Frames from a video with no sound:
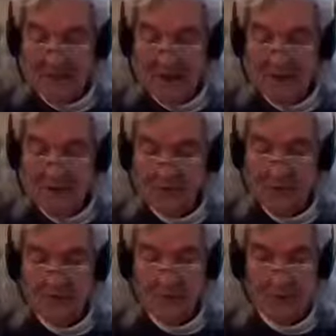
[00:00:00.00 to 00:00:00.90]
page
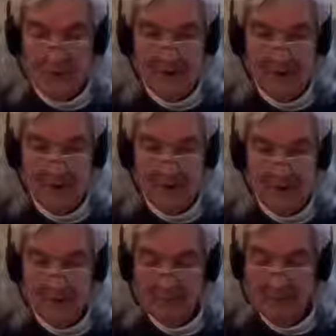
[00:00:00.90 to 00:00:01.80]
314,
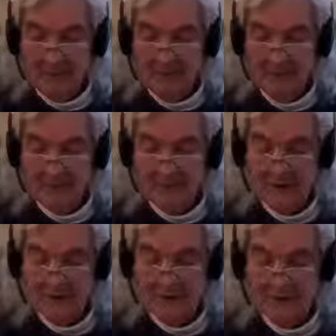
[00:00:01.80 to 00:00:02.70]
paragraph
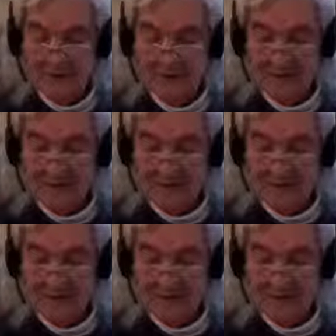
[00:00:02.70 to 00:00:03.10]
6.